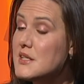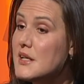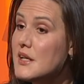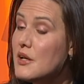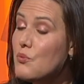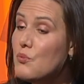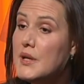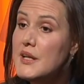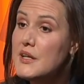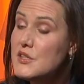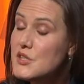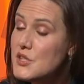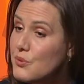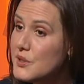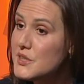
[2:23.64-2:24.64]
But you took so
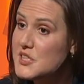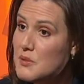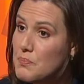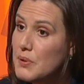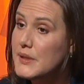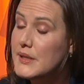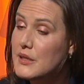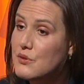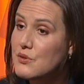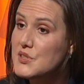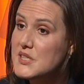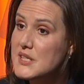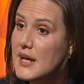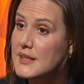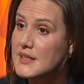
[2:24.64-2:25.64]
long to set it up. Were
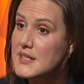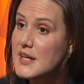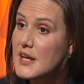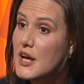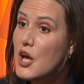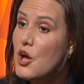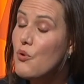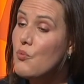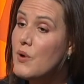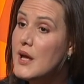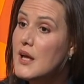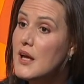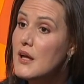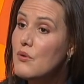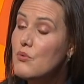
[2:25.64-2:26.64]
you wrong? Were you
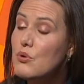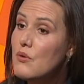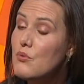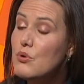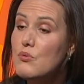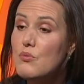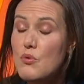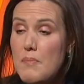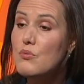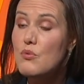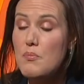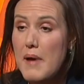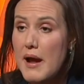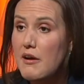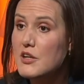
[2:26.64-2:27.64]
wrong to do that? Well,
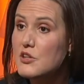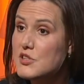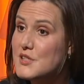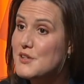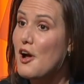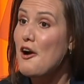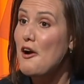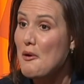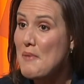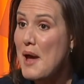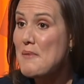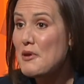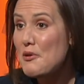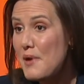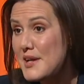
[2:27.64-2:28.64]
Barry, I'm
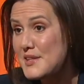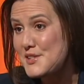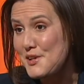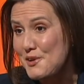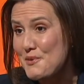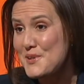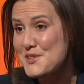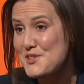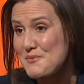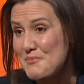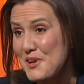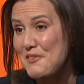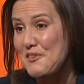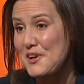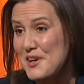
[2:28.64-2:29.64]
happy to answer your question, but
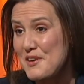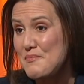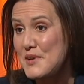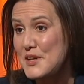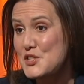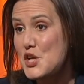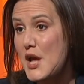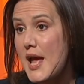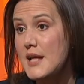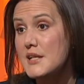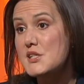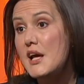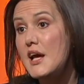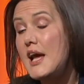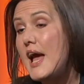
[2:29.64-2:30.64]
you've got to give me a
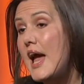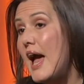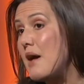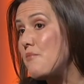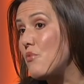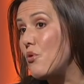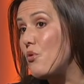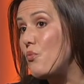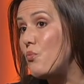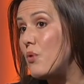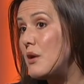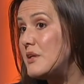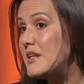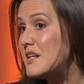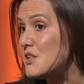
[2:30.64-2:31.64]
chance.
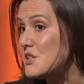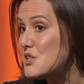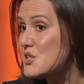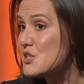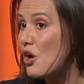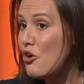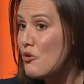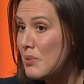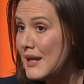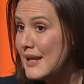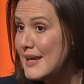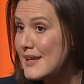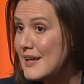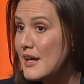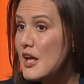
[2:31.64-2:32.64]
We did it
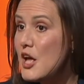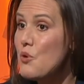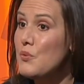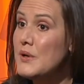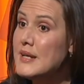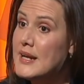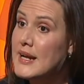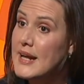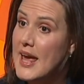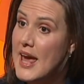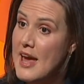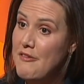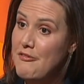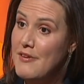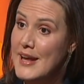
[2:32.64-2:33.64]
soberly. We did it
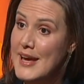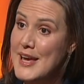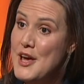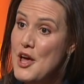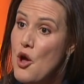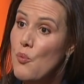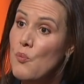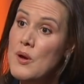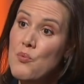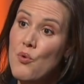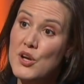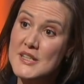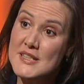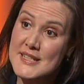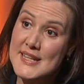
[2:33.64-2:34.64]
carefully. We
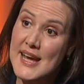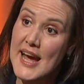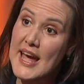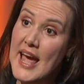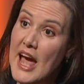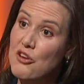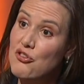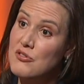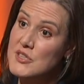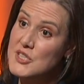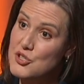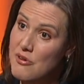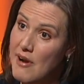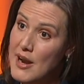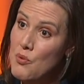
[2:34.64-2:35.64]
wanted to take action
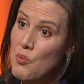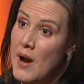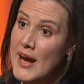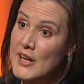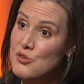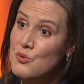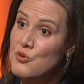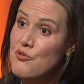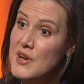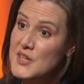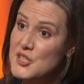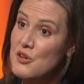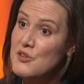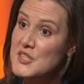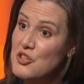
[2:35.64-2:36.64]
straight away to address
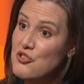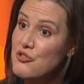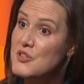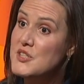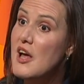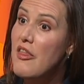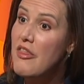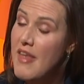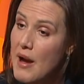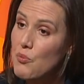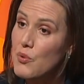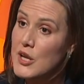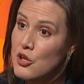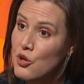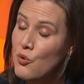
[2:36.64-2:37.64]
those issues that
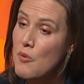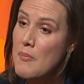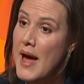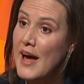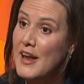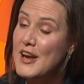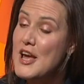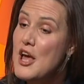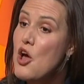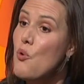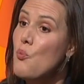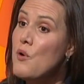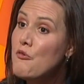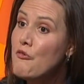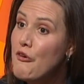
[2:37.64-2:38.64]
we knew about.
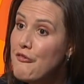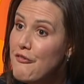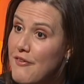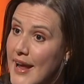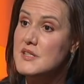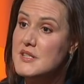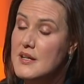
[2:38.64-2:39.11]
We reflect...